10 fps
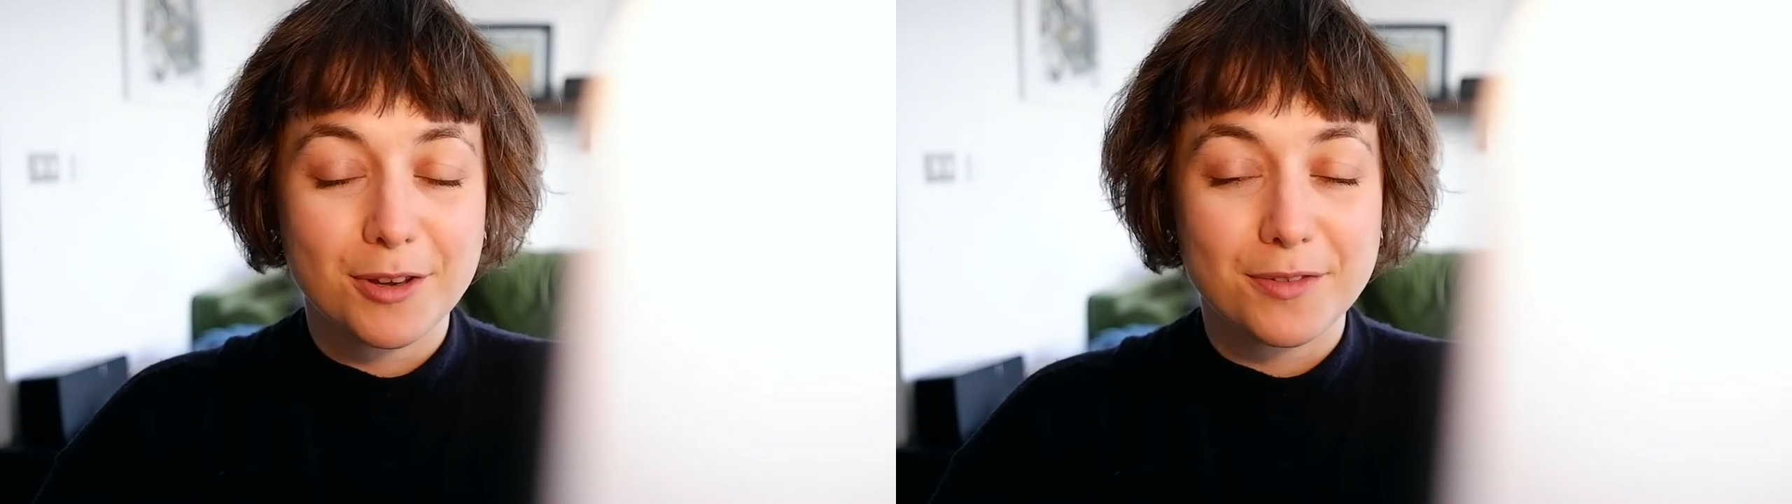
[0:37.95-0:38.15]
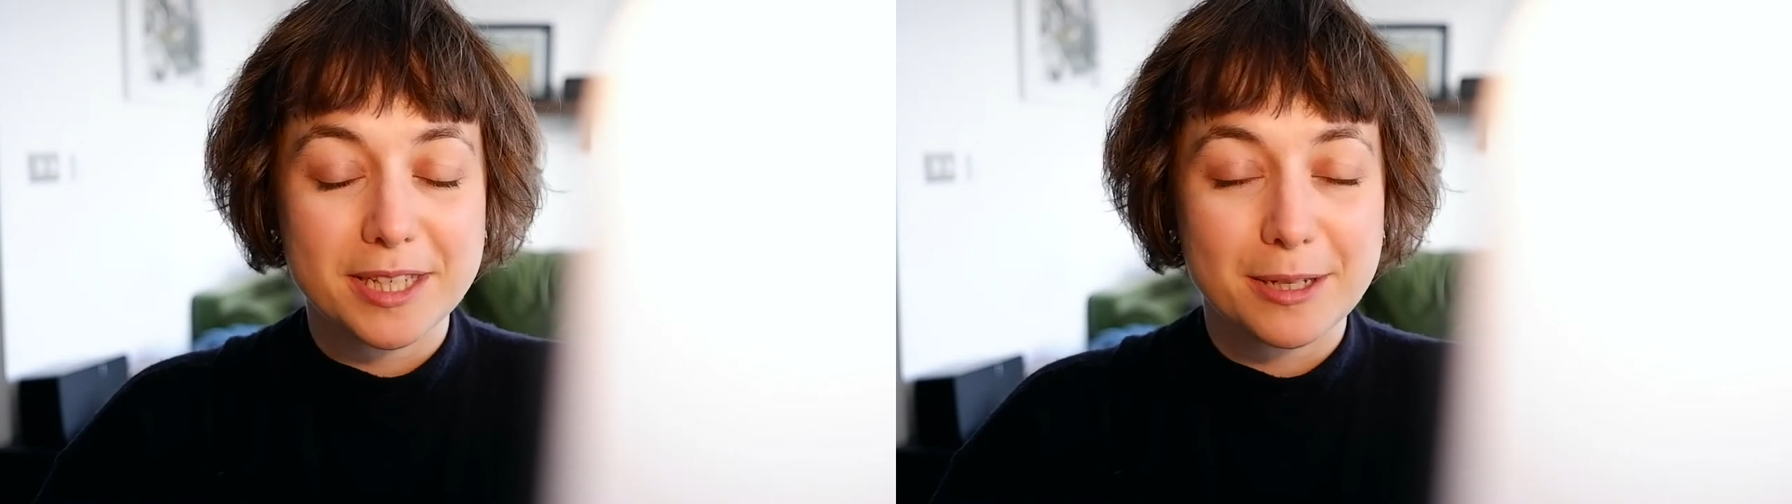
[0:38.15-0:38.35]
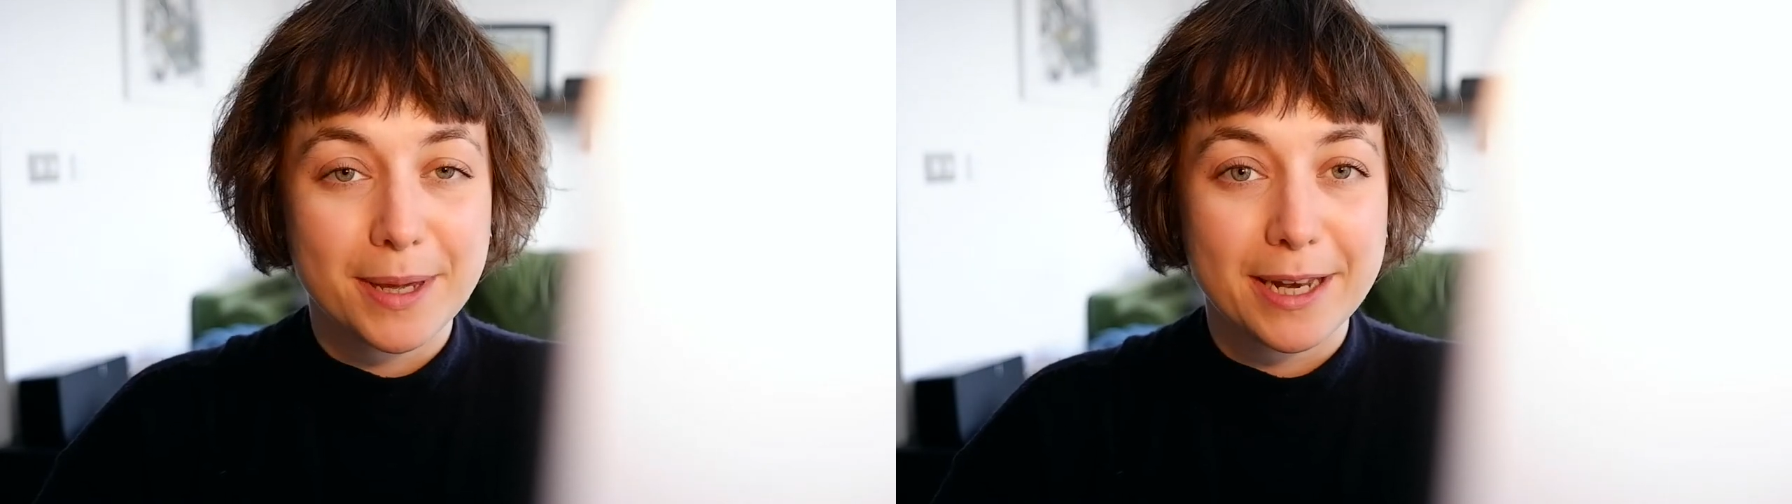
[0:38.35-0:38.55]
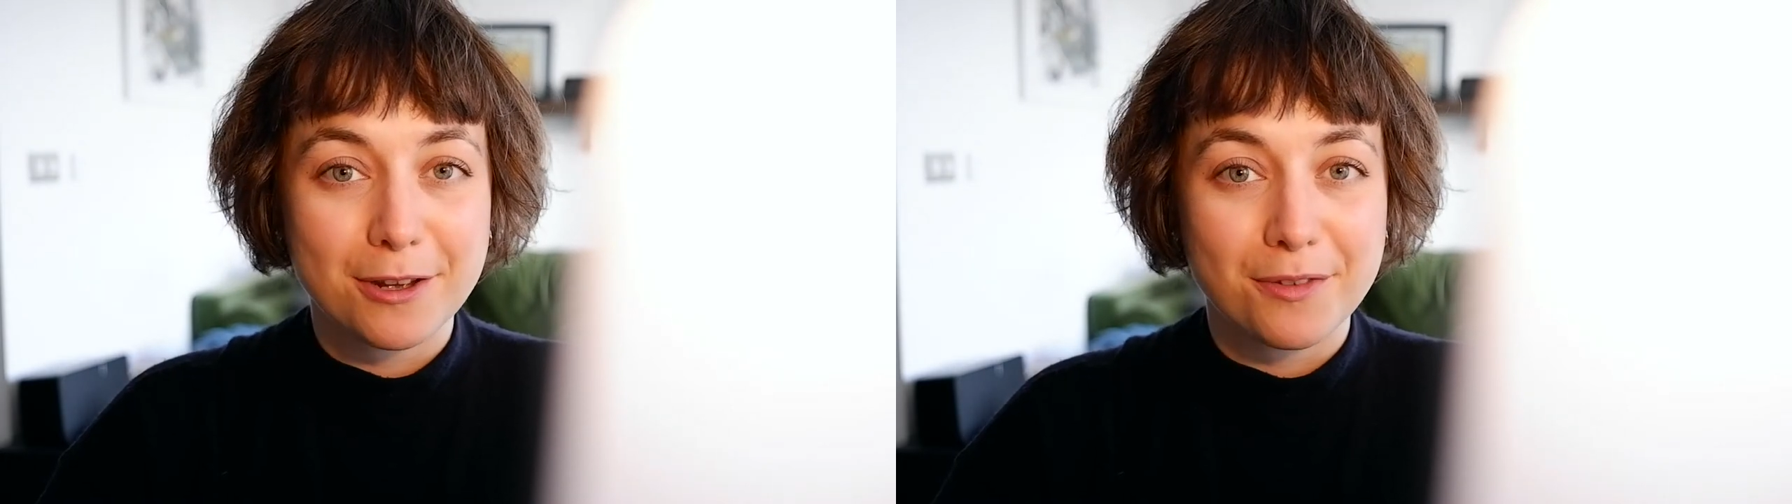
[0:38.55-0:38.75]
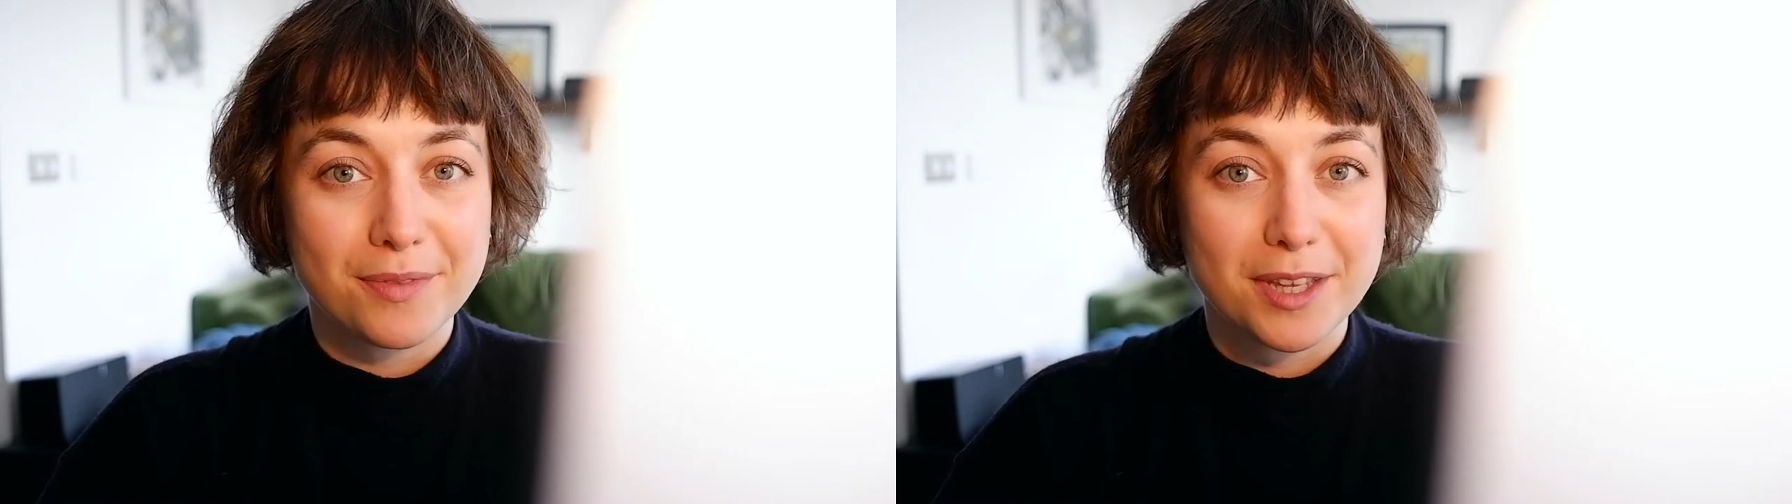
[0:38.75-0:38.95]
obviously
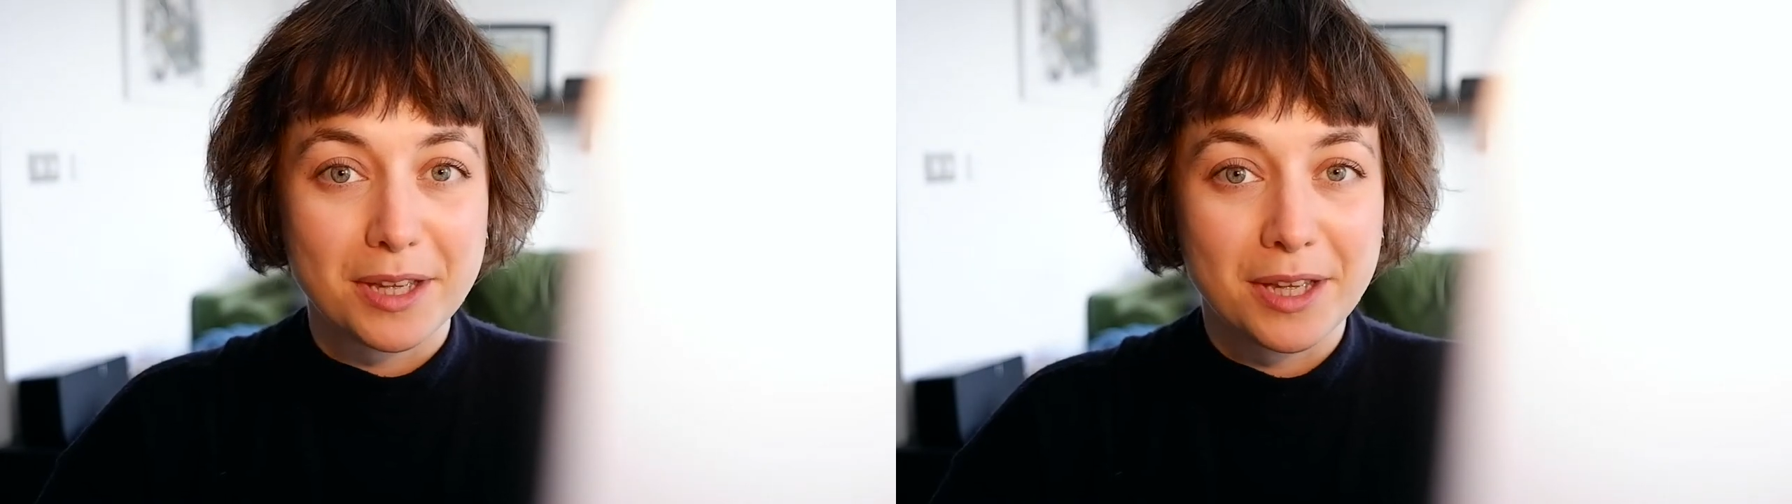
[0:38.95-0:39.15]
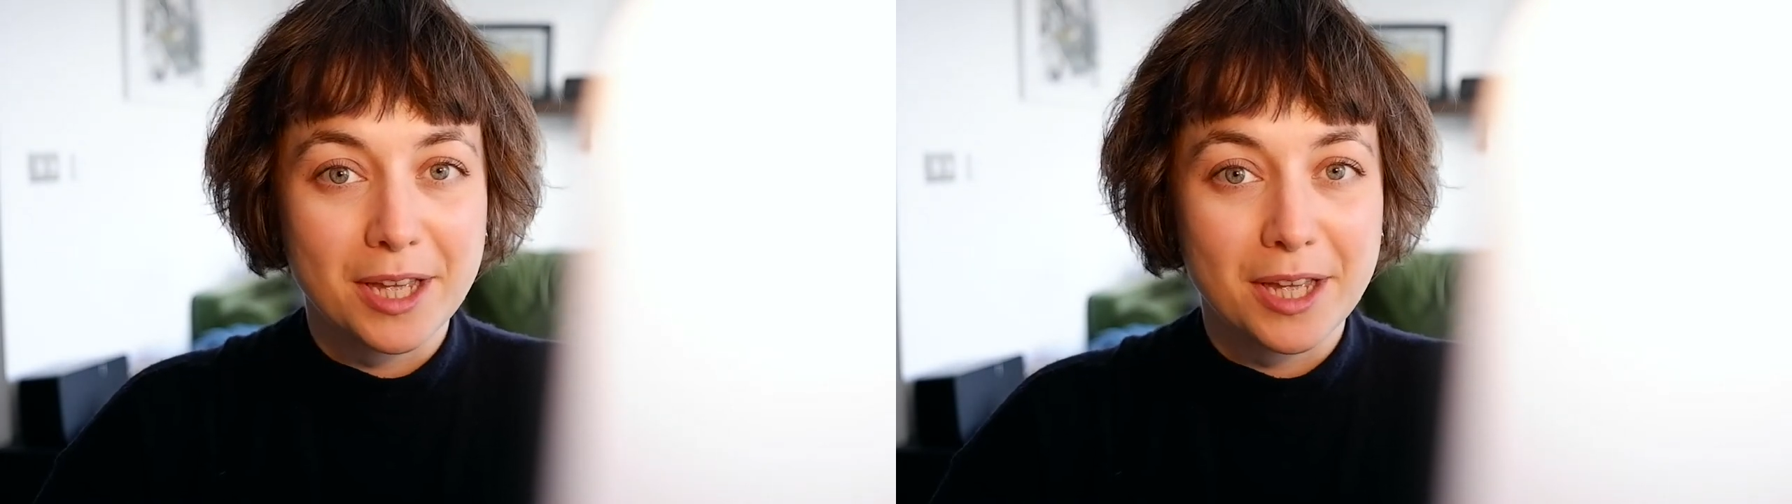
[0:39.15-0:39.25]
depending on the